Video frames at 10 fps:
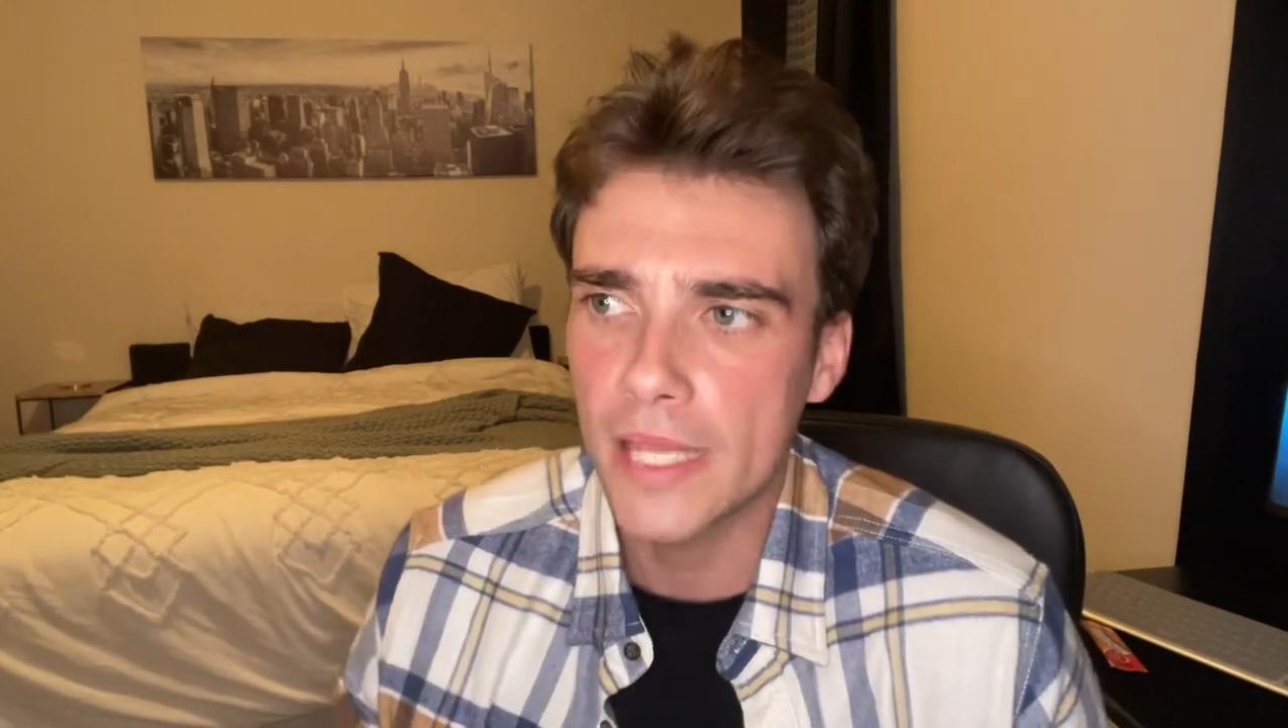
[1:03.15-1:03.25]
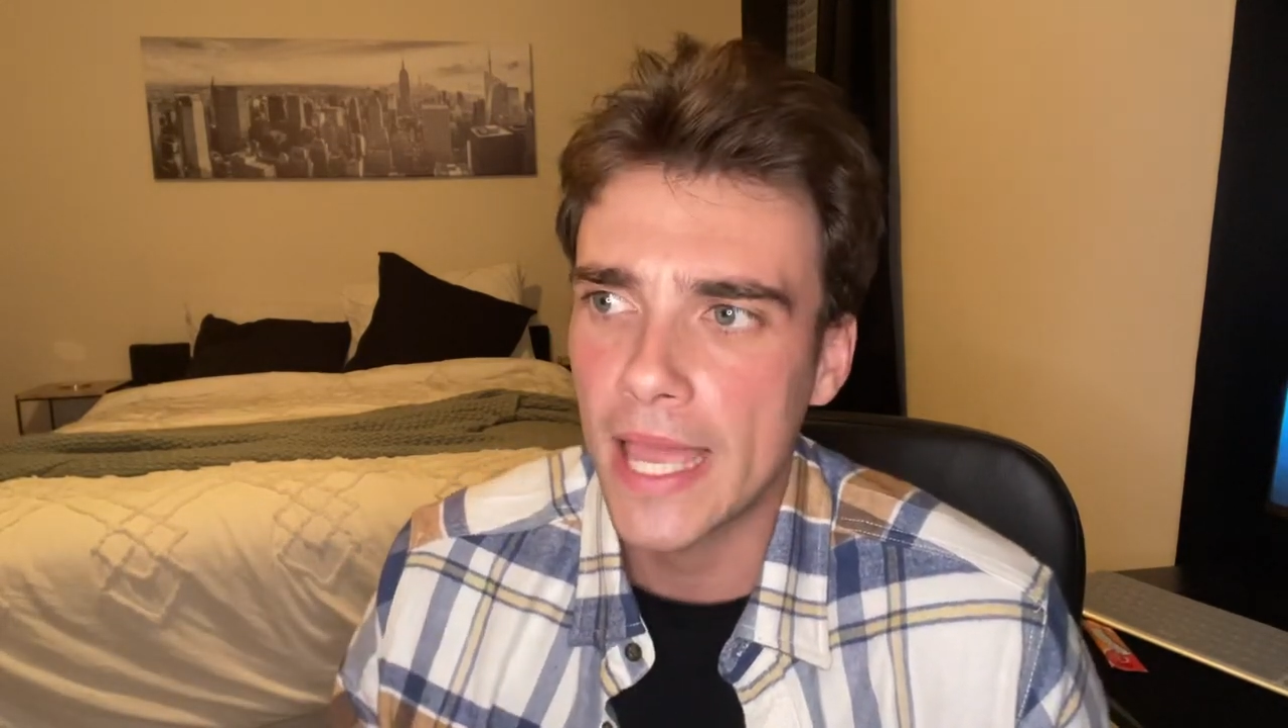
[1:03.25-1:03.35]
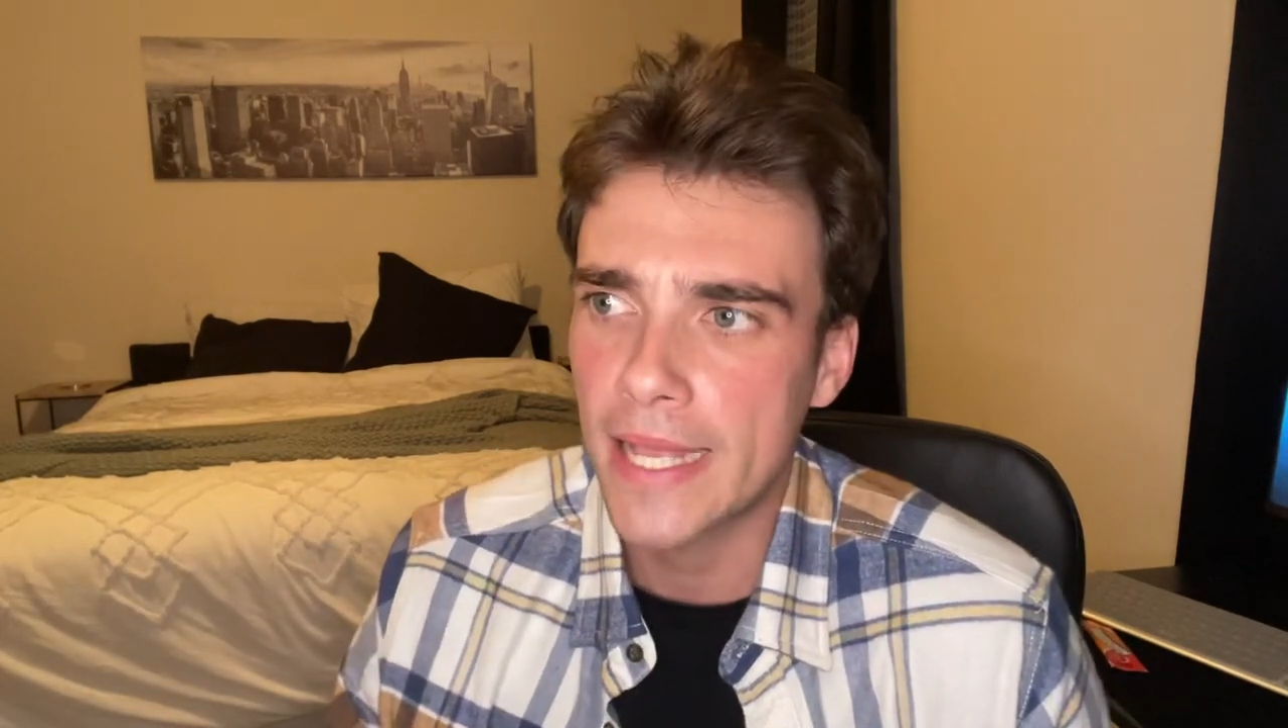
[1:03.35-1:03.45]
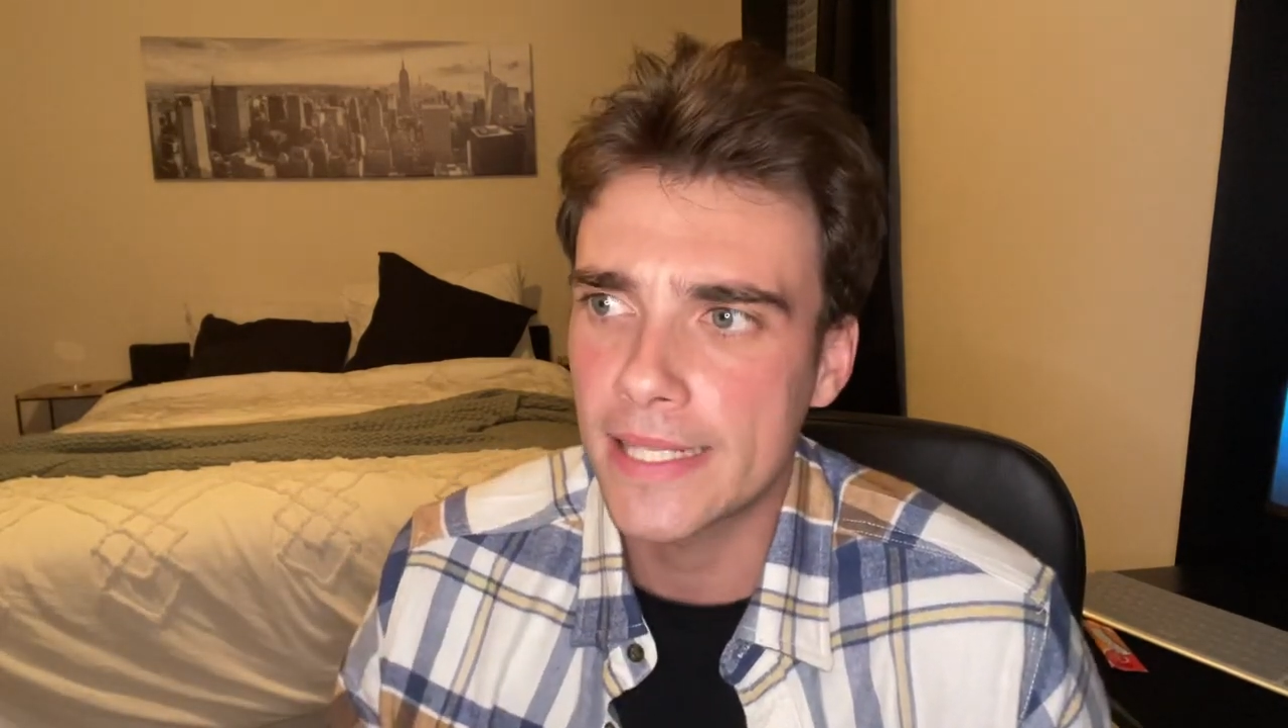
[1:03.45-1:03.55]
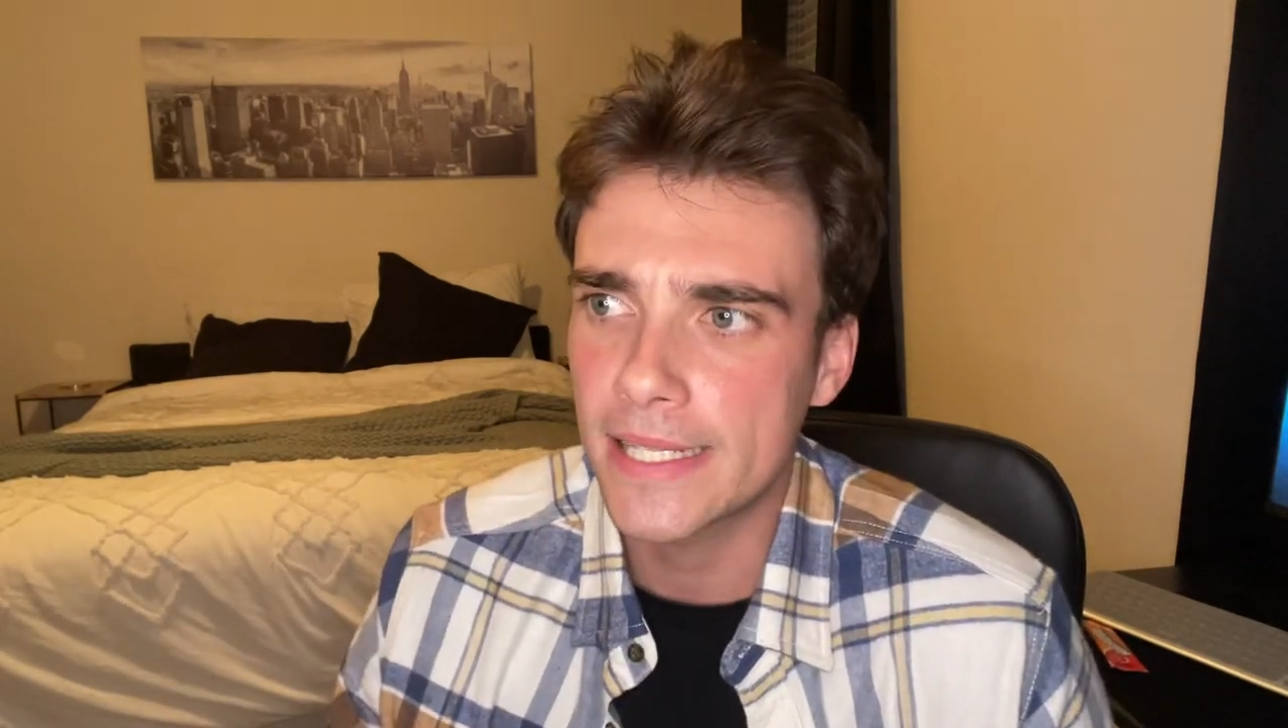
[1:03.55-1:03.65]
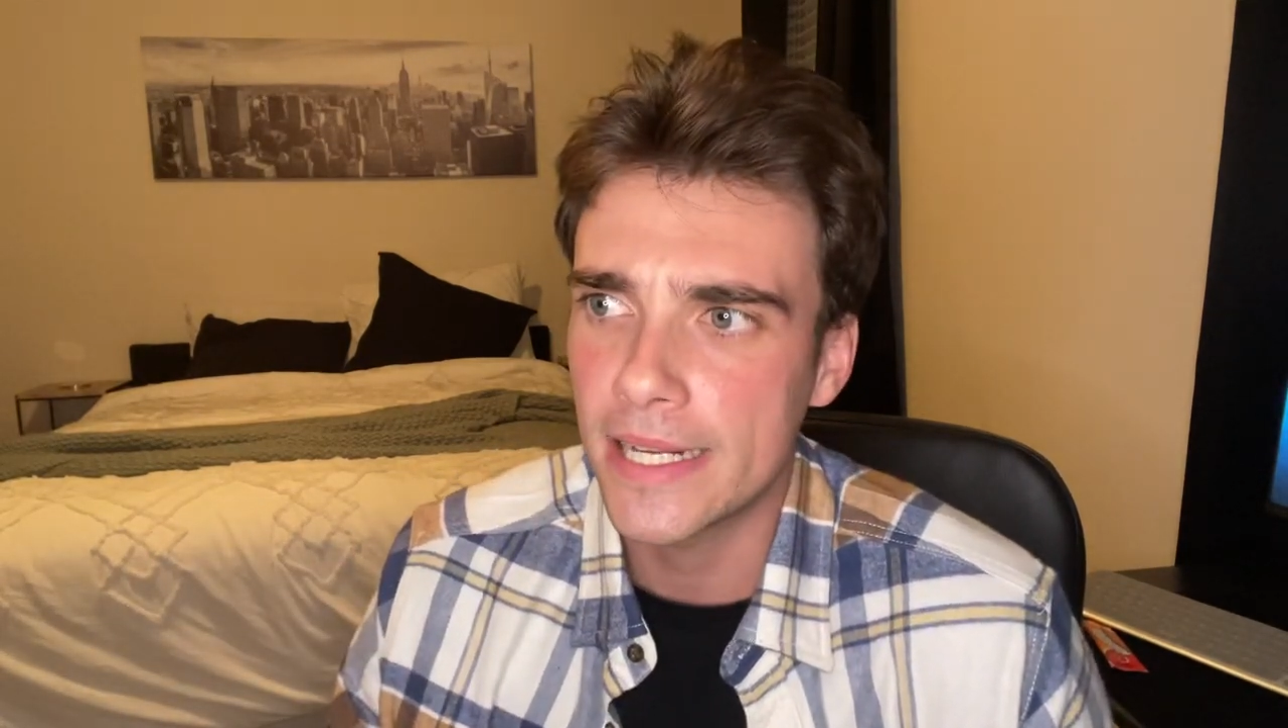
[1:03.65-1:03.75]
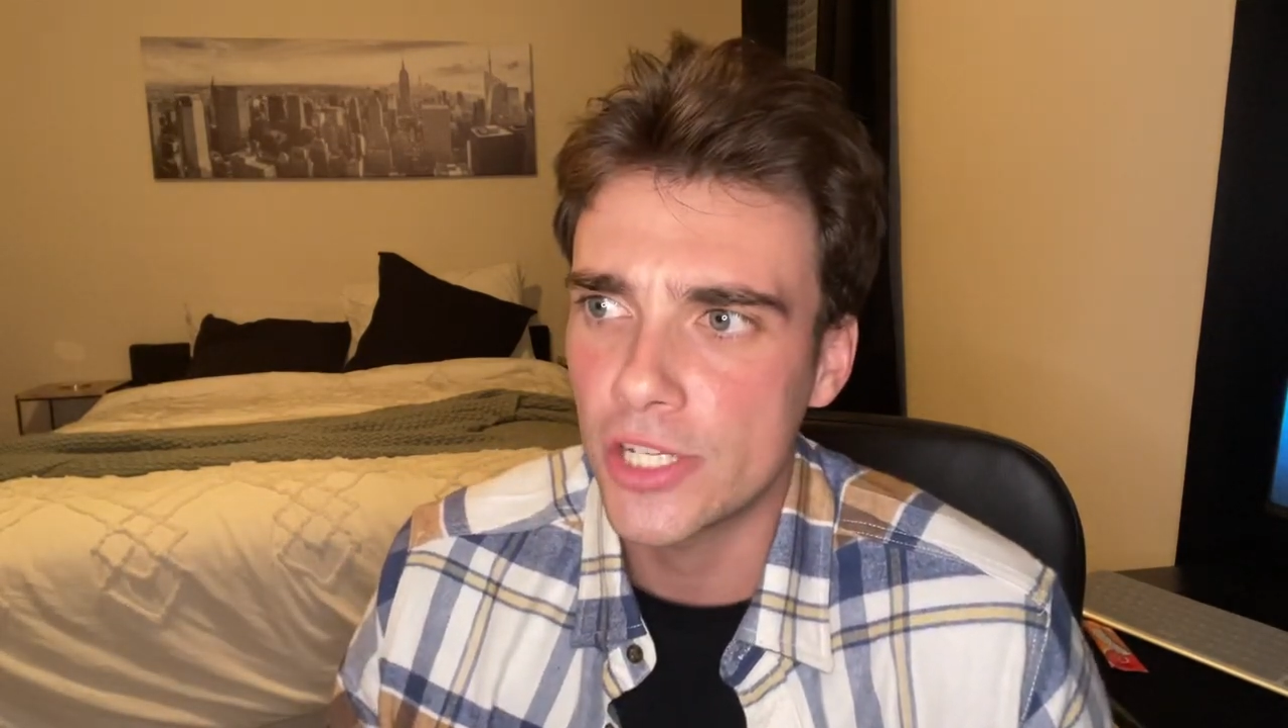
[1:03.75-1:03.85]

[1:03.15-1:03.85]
Kansas City